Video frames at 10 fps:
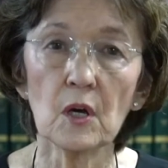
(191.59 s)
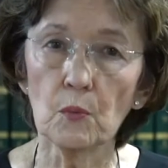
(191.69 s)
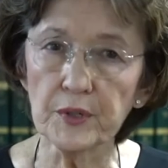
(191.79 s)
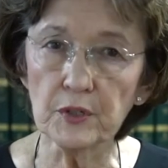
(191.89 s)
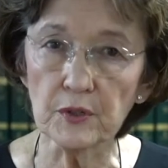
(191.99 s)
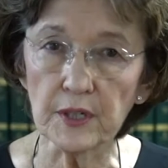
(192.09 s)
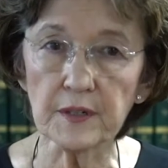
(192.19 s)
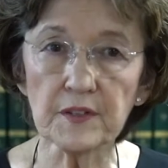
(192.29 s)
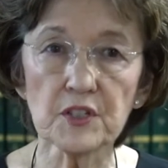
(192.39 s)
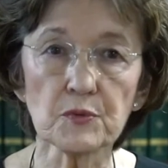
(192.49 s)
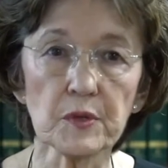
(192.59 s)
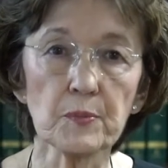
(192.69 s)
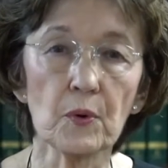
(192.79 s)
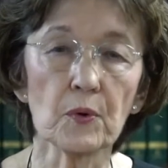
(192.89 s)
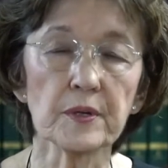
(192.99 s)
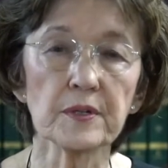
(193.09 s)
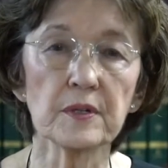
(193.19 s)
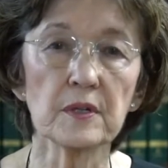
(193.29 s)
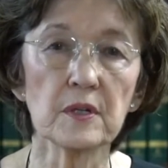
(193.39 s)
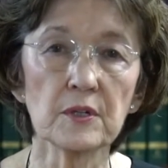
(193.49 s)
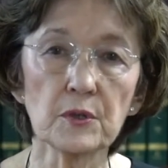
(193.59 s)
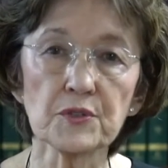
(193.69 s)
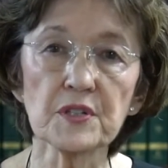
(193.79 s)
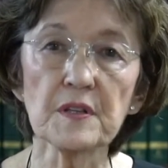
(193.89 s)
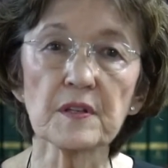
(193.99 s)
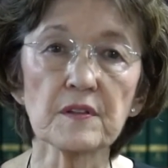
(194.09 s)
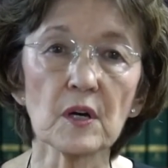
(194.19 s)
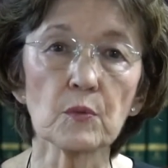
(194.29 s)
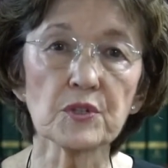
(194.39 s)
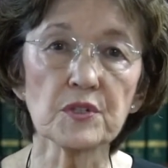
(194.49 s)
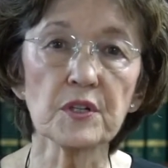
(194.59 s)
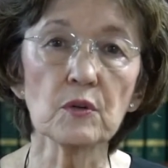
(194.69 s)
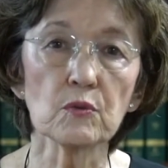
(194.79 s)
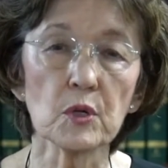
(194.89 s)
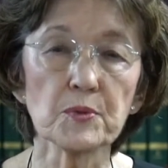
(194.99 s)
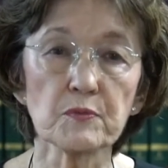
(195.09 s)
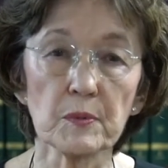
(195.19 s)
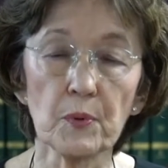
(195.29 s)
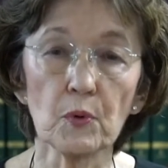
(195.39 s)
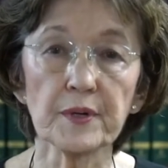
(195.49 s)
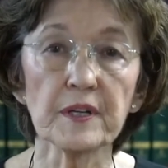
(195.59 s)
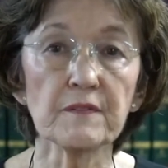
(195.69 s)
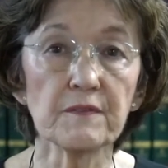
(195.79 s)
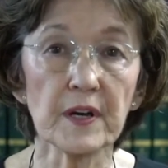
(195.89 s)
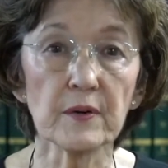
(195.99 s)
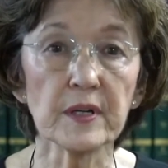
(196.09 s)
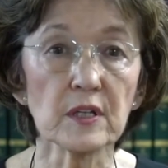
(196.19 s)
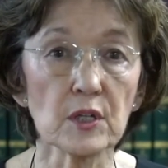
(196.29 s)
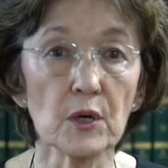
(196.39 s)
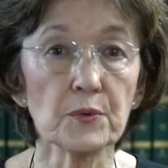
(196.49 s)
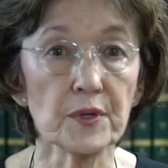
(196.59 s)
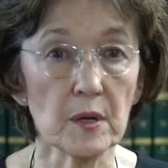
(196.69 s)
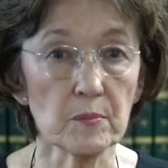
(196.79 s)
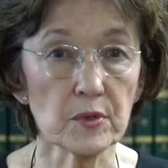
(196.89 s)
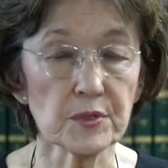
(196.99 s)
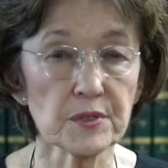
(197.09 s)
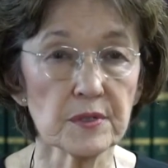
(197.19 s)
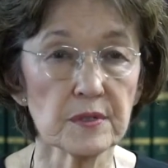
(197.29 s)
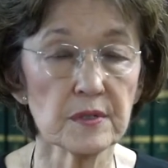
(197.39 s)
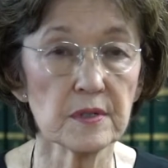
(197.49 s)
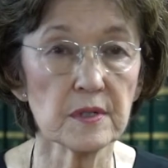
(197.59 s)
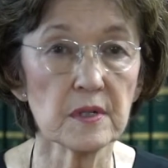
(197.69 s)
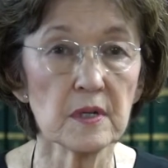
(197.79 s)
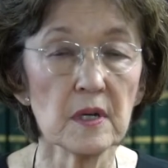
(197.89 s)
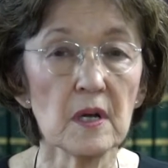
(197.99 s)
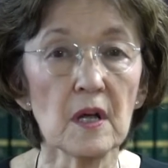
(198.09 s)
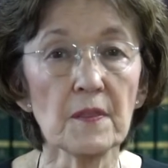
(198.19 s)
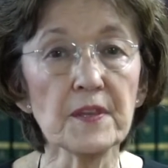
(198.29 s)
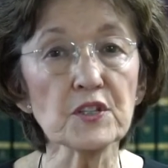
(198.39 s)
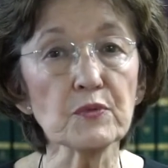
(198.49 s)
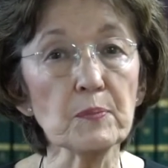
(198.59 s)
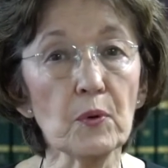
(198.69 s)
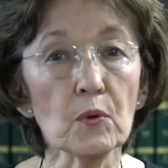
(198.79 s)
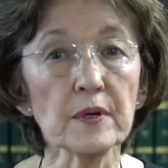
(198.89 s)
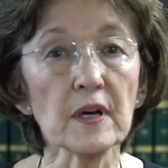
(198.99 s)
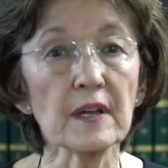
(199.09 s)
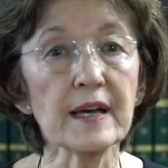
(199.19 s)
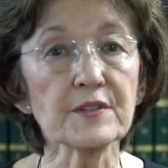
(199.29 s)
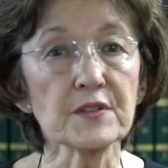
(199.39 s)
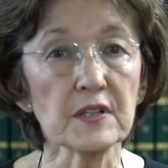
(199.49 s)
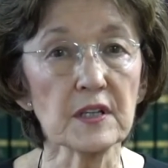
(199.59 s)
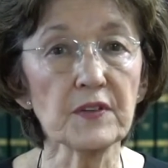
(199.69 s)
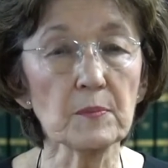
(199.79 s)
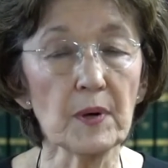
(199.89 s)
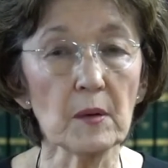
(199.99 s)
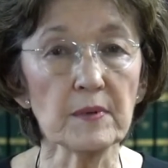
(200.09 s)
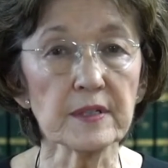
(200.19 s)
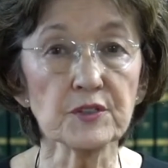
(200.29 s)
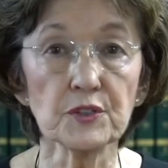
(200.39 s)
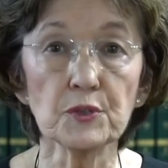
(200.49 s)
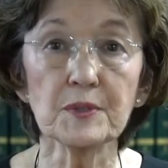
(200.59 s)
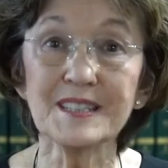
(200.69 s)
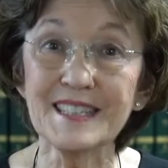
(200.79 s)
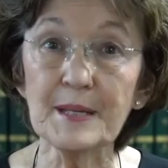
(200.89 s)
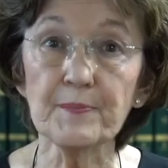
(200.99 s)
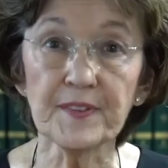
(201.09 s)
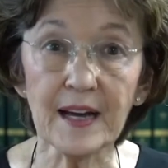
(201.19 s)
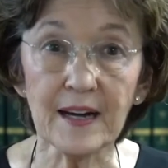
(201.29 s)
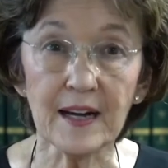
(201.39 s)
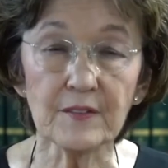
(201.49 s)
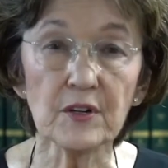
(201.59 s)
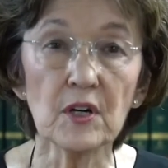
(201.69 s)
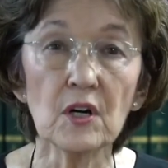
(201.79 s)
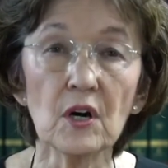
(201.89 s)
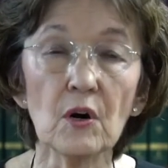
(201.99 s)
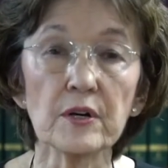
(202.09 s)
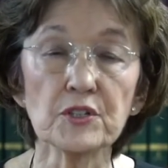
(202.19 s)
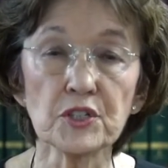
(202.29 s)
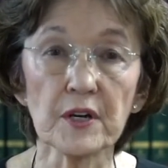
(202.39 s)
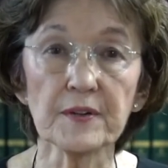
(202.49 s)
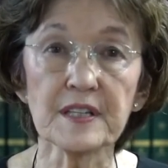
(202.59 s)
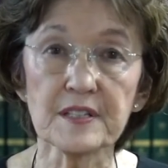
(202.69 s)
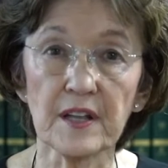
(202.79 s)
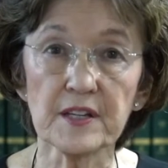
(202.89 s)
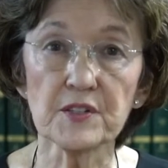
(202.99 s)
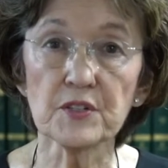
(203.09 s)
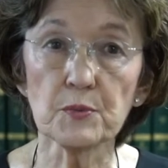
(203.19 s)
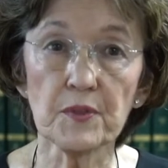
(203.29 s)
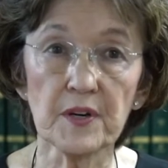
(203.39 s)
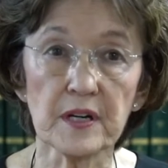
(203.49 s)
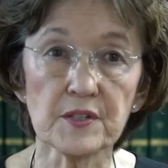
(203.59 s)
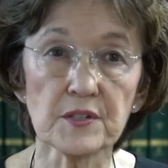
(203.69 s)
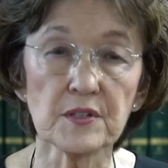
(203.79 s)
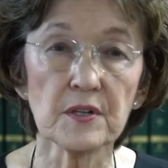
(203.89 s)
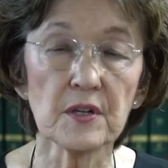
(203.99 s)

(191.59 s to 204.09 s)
When you look at this report, you'll see that there were still groups reporting very low numbers. This report allows the giving public to do a deep dive on charities licensed with us,